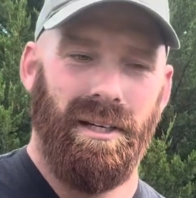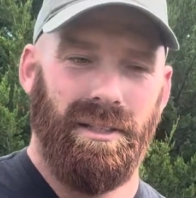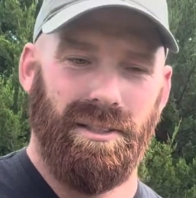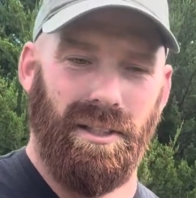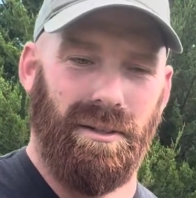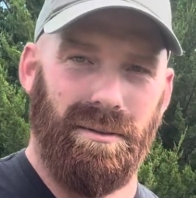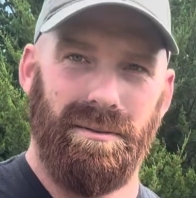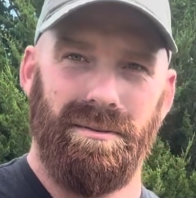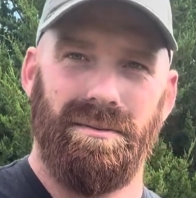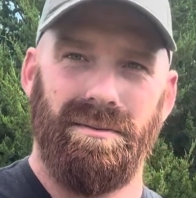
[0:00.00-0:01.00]
So
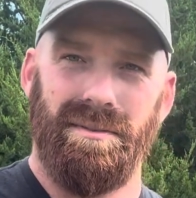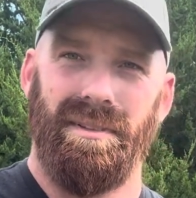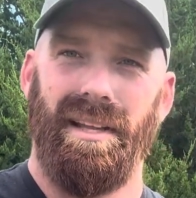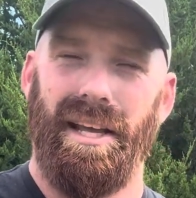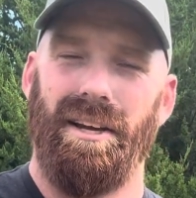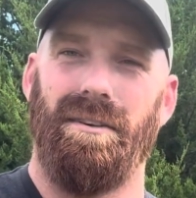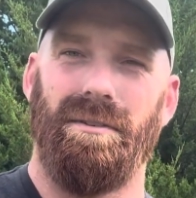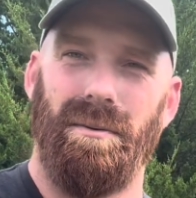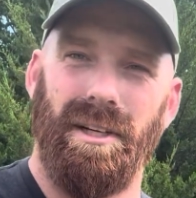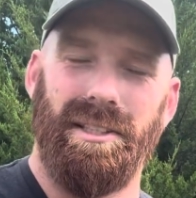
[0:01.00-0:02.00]
thank y'all
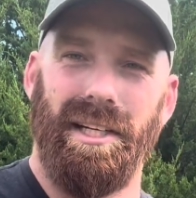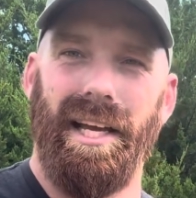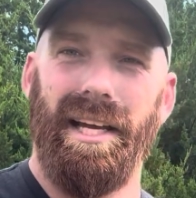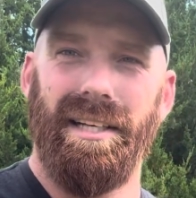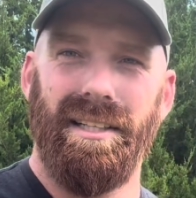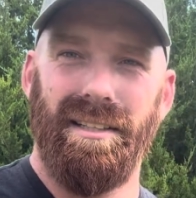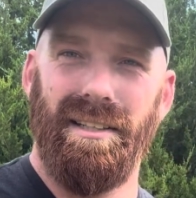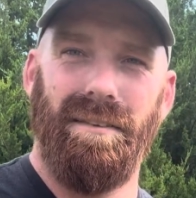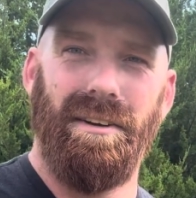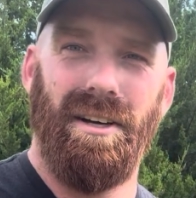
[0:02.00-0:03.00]
for watching again.
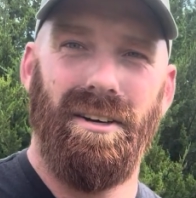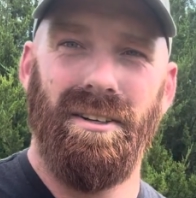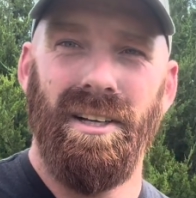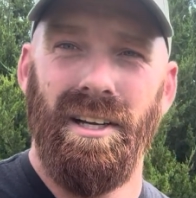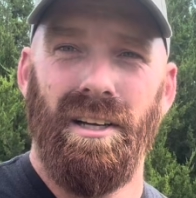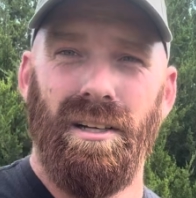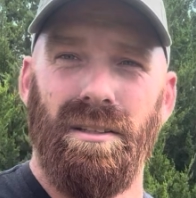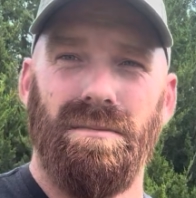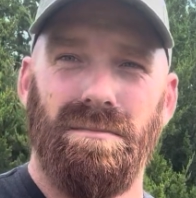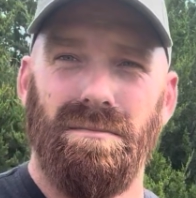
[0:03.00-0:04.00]
Love y'all.
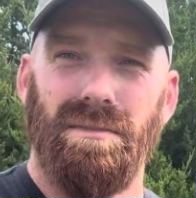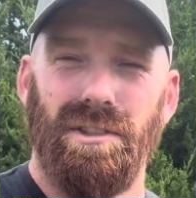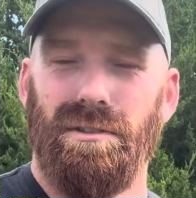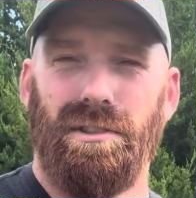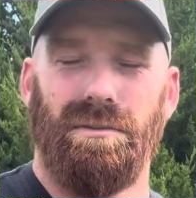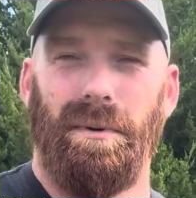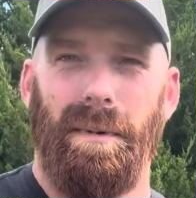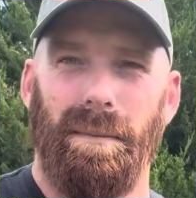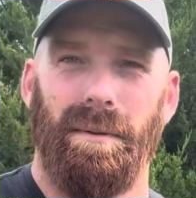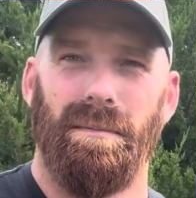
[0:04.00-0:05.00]
Just
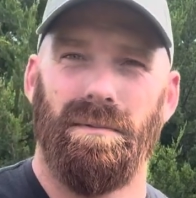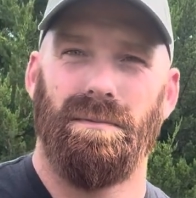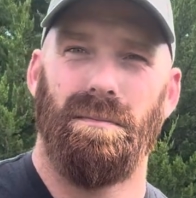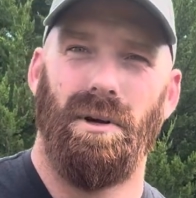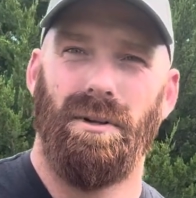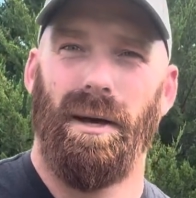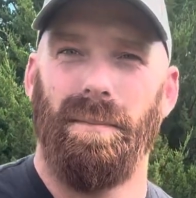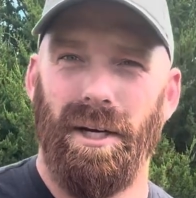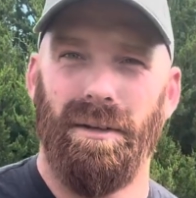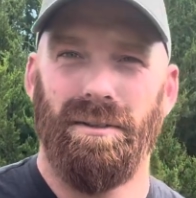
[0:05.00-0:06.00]
remember, pull that
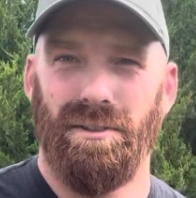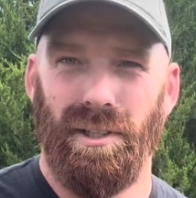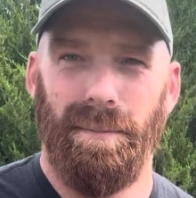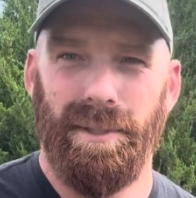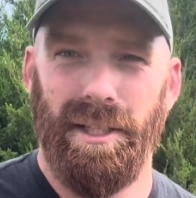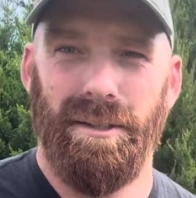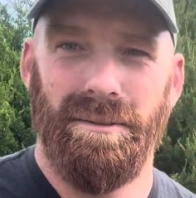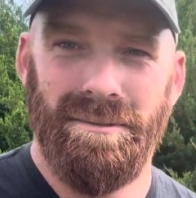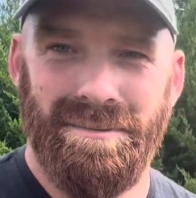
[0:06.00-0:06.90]
bow and drop a doe.